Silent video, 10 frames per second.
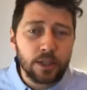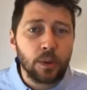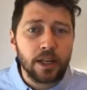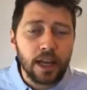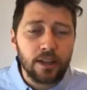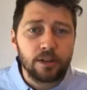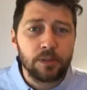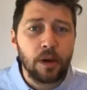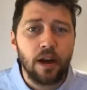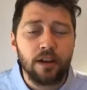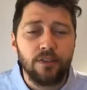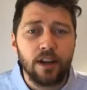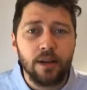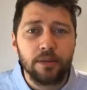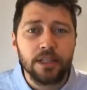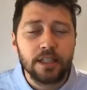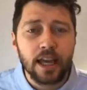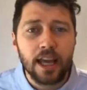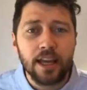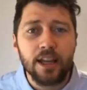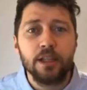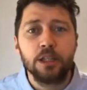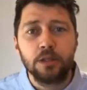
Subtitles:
20 other aspiring farmers and